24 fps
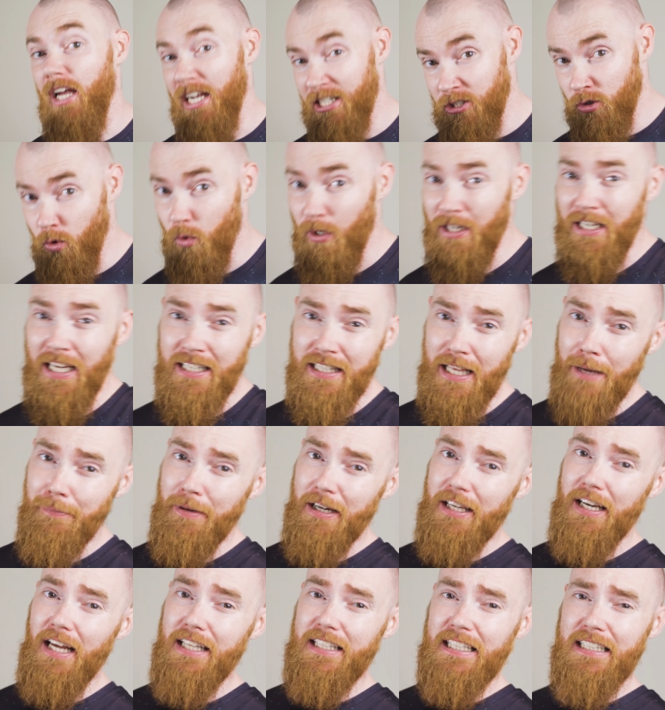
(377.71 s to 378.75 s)
Ignoring a
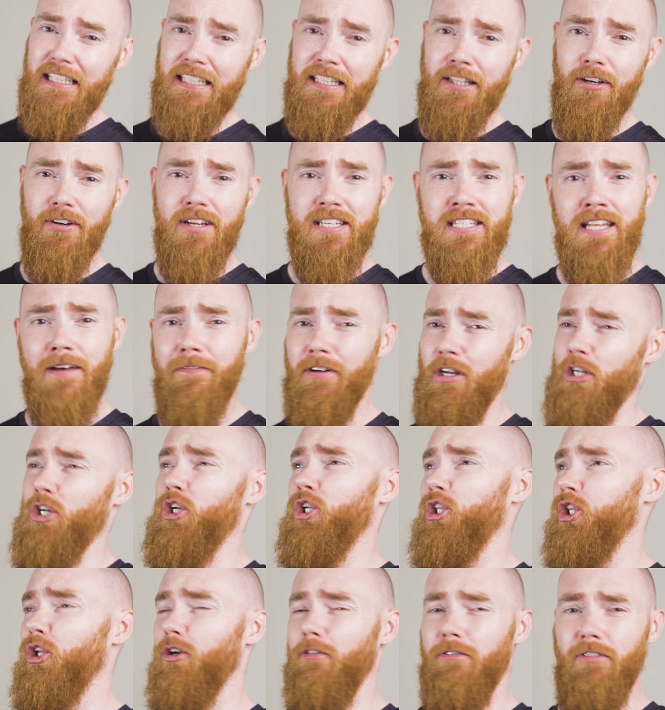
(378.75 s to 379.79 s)
democratic leader is never a
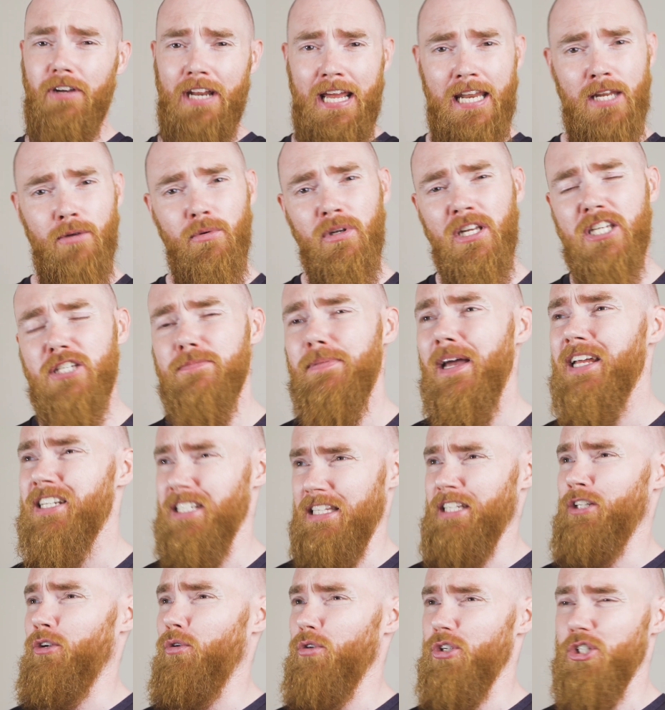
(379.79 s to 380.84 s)
good look for anyone,
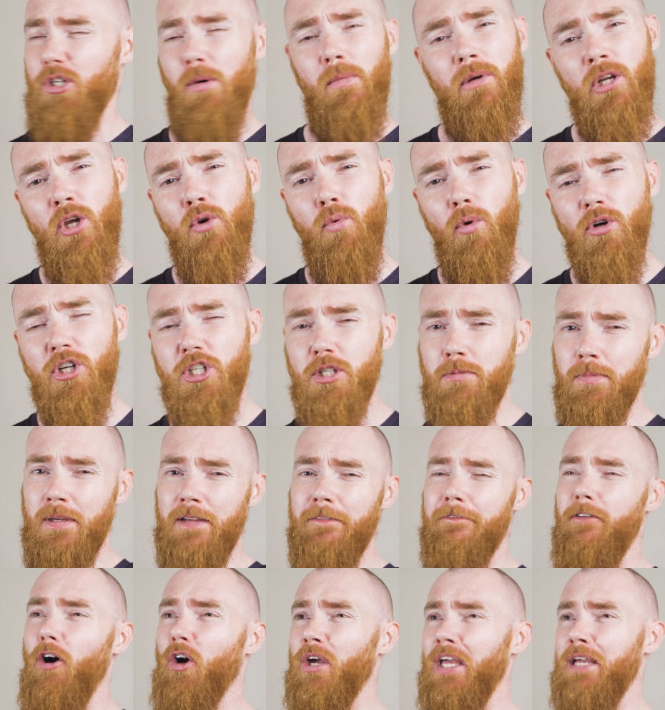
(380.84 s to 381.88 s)
especially not someone who wants to
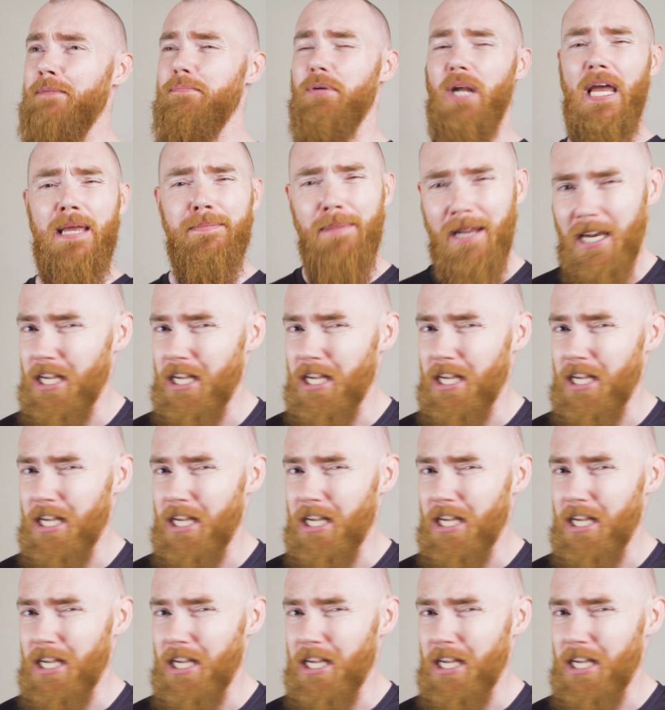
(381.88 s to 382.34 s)
be fucking Prime